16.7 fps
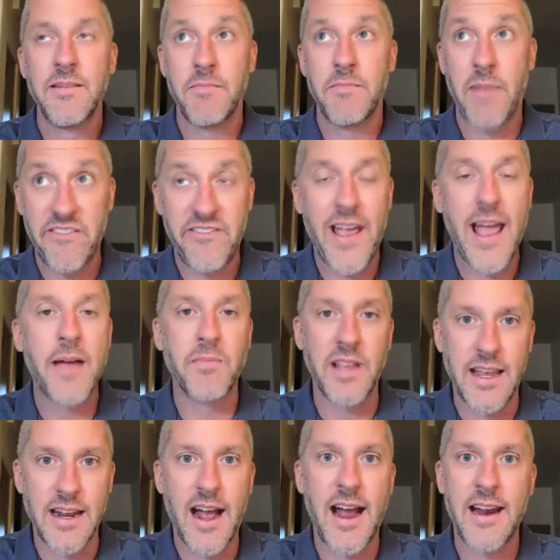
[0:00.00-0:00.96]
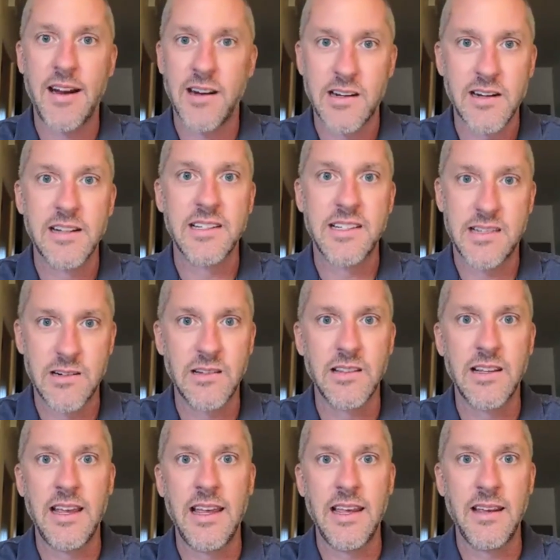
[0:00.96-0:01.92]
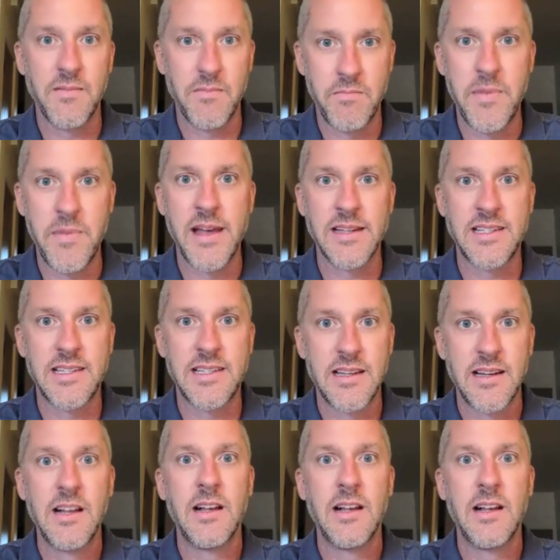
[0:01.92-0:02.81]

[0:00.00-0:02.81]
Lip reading: my family and I are going to certainly miss